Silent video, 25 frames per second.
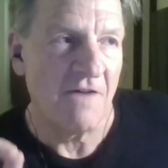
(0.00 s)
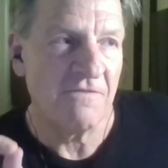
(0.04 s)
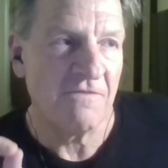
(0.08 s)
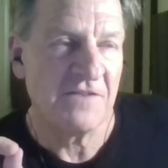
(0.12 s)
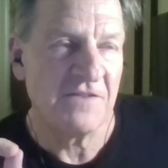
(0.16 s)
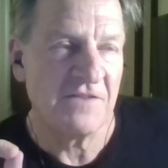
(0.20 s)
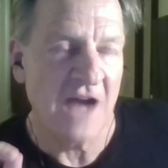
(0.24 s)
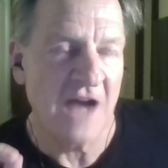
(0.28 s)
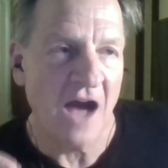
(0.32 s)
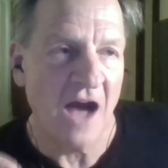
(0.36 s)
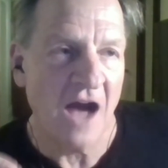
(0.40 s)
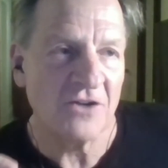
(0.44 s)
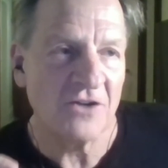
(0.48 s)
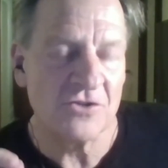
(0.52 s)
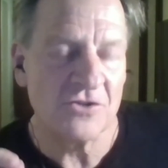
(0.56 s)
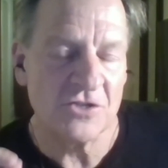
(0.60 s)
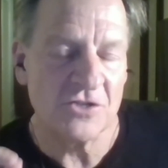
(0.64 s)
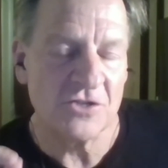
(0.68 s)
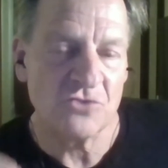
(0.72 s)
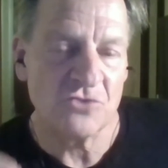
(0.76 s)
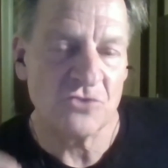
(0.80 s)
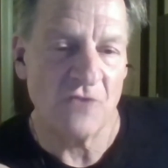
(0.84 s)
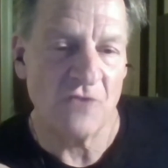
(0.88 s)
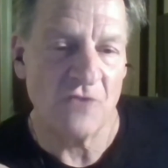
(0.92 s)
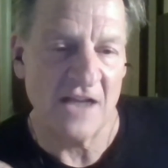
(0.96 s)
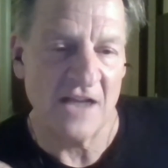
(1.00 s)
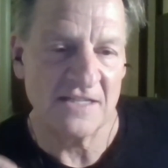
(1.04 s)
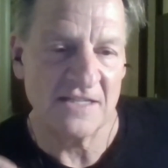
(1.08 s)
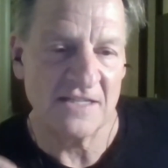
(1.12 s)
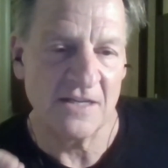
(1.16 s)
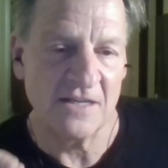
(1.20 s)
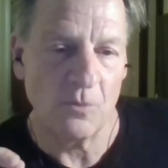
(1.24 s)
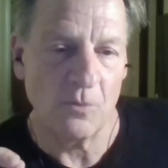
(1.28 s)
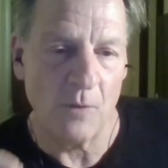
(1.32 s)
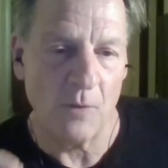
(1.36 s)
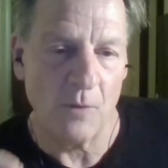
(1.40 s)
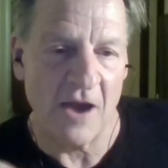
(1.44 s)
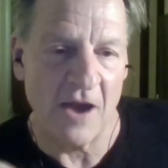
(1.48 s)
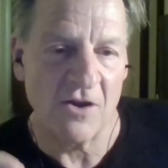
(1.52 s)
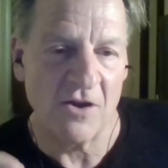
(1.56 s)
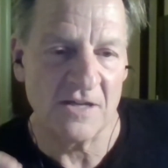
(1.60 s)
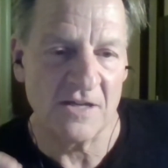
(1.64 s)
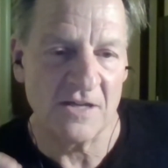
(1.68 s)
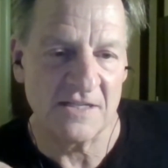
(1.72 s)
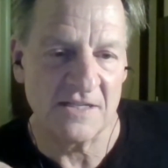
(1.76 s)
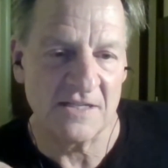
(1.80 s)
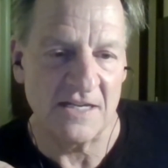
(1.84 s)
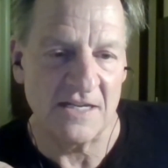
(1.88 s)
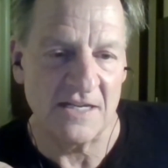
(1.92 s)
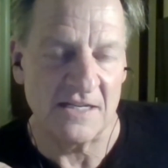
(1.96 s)
of doctors addressing rare
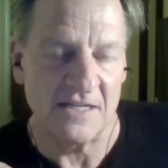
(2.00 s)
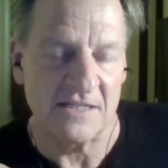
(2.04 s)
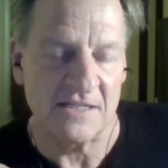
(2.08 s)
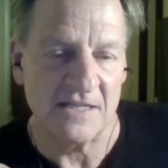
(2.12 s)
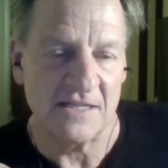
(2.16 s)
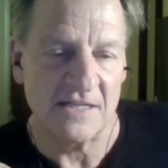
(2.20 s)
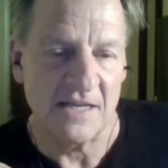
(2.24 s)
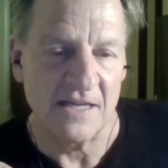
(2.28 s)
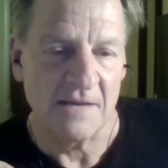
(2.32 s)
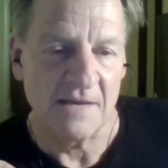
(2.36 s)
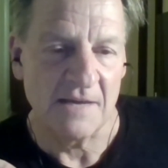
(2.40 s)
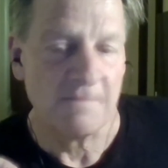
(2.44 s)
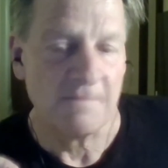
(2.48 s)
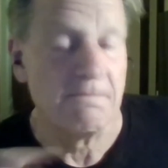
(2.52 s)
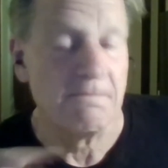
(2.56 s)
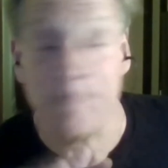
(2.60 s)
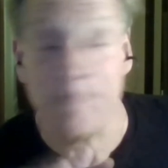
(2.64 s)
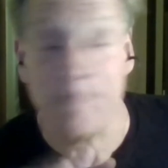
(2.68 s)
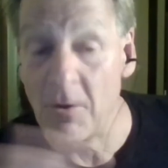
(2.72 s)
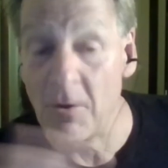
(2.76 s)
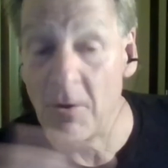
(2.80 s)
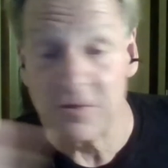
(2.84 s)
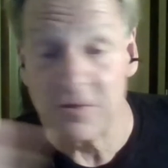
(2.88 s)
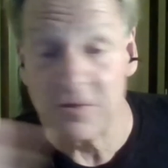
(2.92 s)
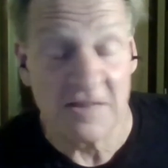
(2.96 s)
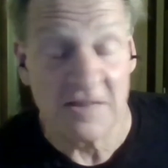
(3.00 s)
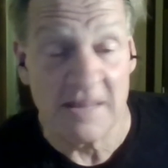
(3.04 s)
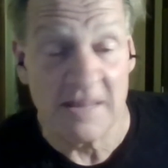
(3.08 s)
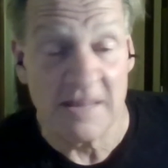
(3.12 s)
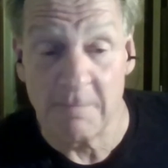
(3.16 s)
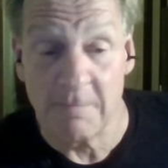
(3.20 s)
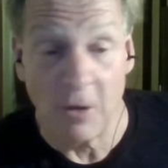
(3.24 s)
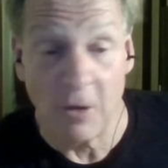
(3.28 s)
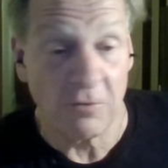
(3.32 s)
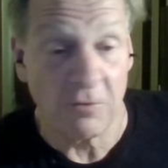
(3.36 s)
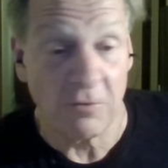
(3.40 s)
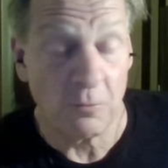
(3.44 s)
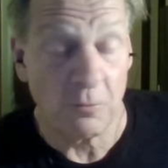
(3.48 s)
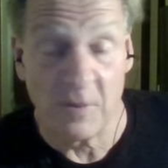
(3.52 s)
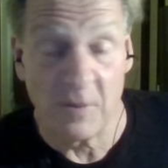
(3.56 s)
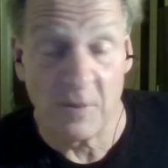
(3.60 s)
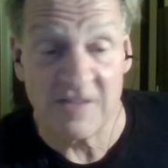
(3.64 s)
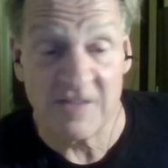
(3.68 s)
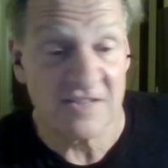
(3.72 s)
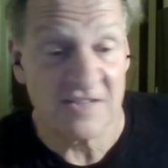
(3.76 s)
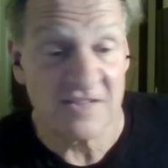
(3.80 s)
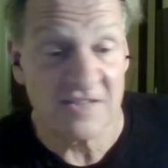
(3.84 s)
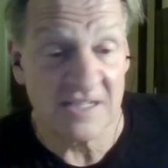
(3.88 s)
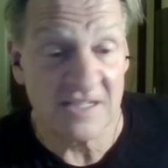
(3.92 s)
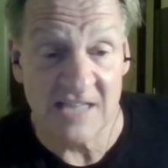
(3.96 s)
disease, both
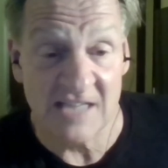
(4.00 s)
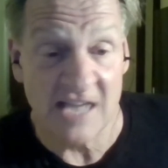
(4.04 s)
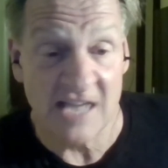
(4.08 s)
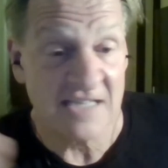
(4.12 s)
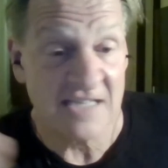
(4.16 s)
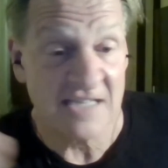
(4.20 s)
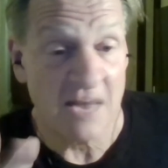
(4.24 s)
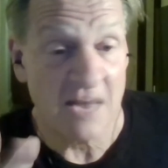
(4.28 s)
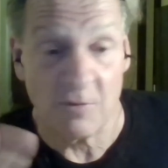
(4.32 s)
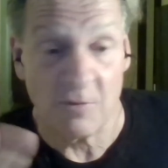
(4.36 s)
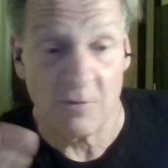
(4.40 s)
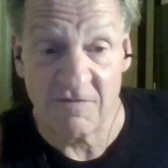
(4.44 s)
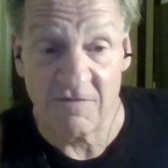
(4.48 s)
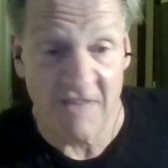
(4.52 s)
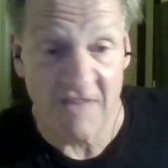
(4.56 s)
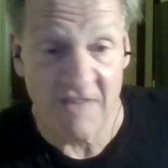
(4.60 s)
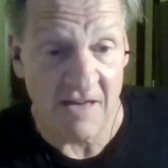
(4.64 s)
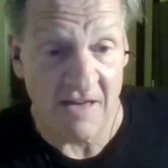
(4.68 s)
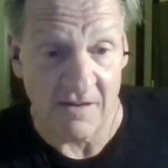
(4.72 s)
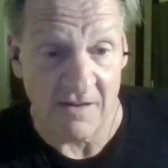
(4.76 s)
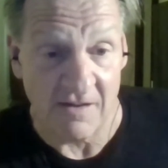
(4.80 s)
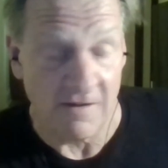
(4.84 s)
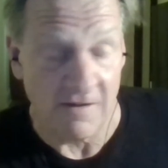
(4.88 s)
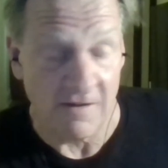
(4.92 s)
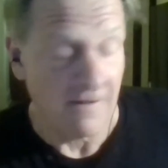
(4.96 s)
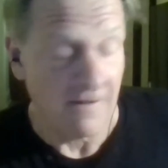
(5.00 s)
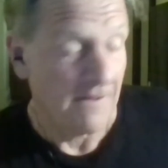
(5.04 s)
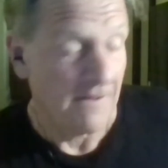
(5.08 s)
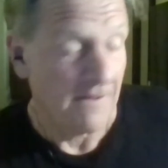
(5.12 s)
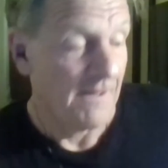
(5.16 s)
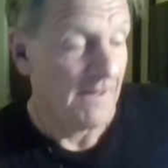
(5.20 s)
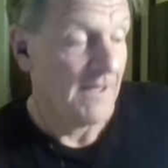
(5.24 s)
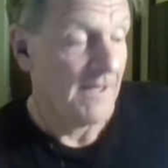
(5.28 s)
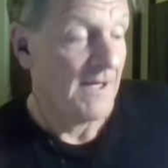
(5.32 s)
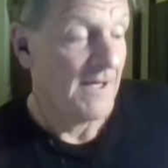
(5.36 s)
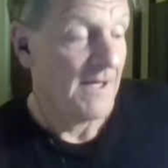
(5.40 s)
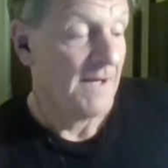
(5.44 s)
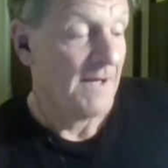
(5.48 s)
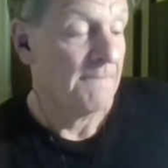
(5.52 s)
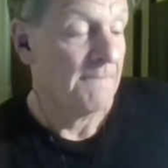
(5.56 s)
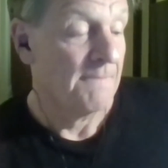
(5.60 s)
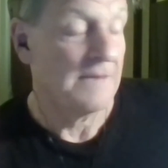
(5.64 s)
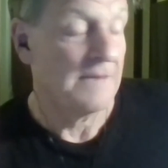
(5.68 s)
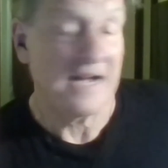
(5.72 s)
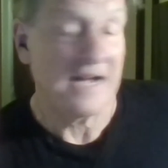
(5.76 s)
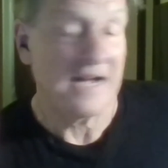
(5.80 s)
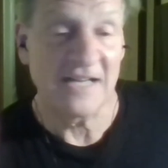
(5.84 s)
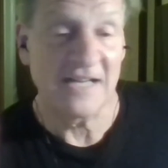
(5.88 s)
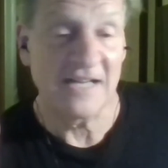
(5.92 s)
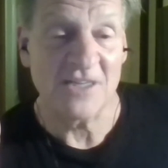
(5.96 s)
with success and with failure.
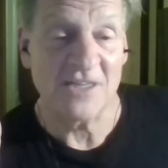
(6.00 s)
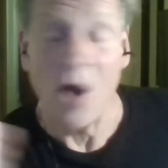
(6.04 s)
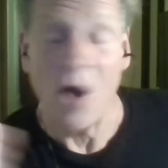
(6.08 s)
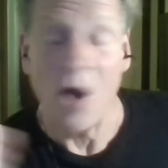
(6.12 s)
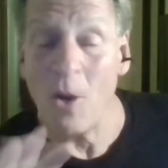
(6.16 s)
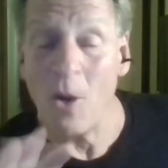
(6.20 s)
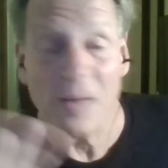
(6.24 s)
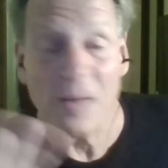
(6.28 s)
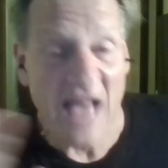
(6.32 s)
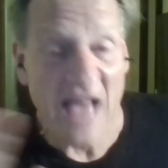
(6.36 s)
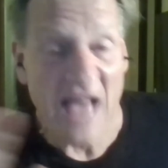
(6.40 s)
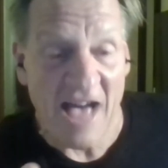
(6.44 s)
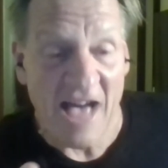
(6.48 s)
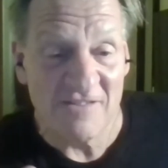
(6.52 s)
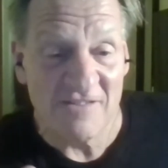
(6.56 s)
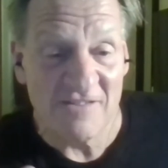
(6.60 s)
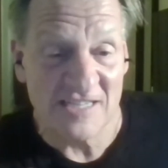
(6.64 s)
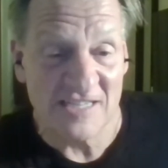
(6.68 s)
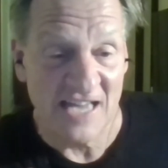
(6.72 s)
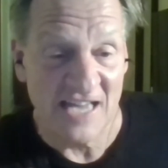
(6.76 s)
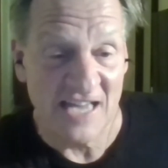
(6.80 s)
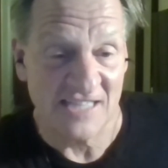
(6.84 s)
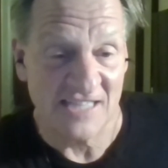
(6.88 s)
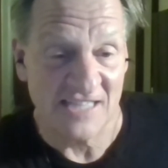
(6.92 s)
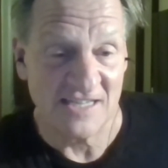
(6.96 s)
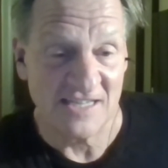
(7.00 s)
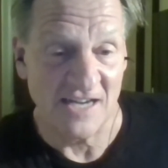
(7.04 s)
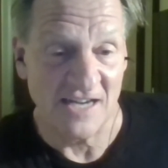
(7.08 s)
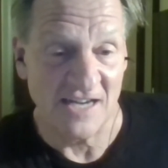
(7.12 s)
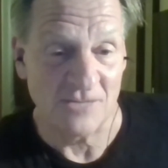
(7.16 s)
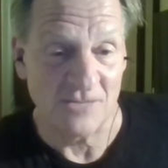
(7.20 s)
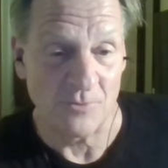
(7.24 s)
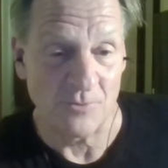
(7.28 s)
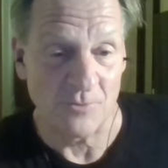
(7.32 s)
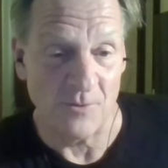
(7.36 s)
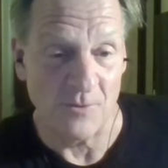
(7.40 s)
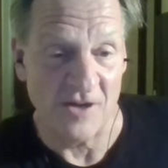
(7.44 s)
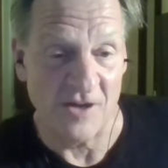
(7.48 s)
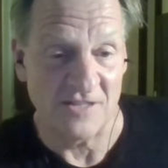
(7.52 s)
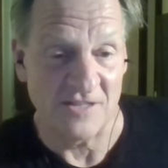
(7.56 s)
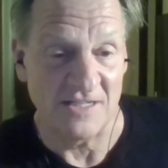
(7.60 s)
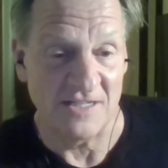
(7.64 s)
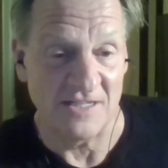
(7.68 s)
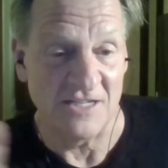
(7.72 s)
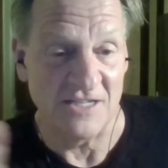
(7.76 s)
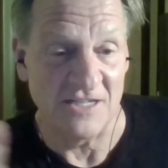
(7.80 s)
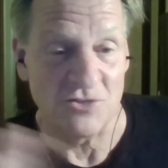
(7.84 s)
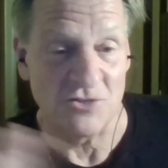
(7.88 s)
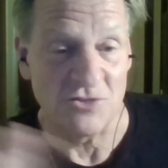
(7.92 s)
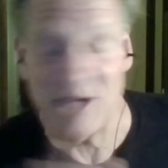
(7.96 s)
Because all we have is case studies with rare
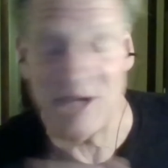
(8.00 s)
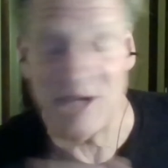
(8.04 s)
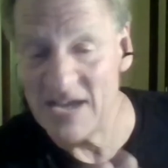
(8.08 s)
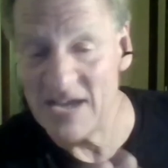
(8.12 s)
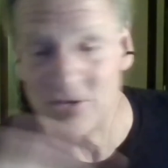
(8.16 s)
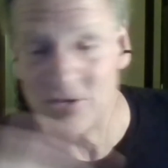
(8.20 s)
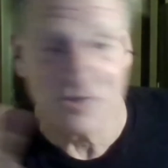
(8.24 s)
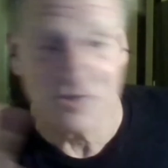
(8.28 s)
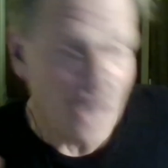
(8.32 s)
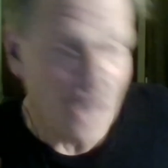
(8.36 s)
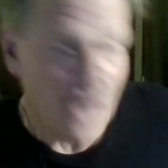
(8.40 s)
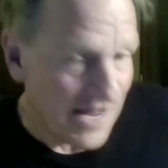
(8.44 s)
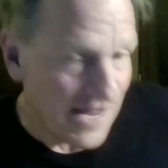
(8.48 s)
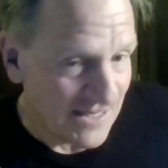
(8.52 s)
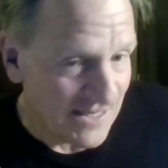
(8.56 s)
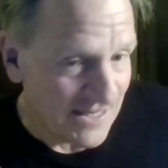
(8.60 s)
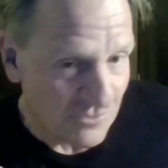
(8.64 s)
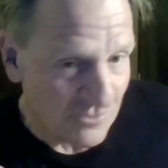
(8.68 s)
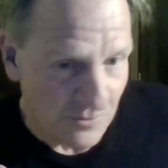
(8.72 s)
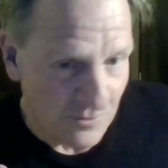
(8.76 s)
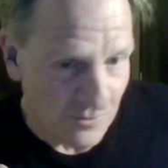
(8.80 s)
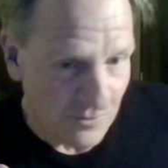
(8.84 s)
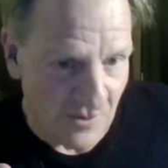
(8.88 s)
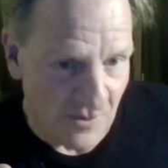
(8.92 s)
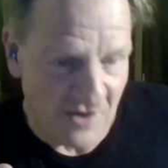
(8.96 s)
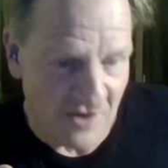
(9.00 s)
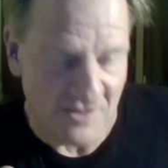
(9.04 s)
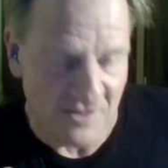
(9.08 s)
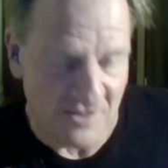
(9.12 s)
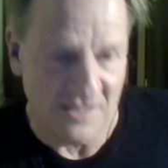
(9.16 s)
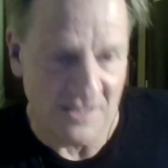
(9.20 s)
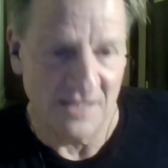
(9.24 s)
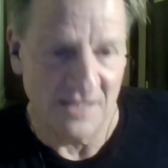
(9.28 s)
disease. You can't do science with rare